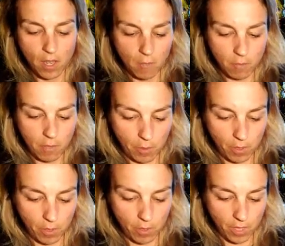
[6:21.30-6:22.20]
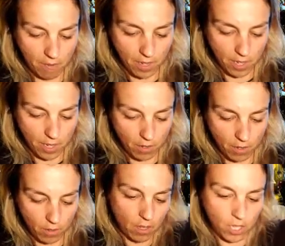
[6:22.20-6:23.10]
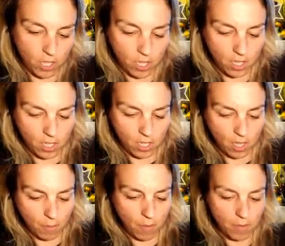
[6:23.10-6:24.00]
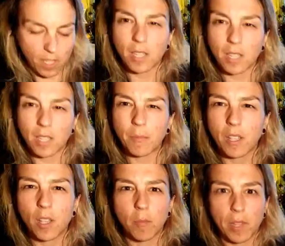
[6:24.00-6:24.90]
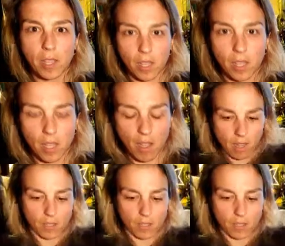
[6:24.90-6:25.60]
people like the videos. It's just sometimes they seem a little bit long.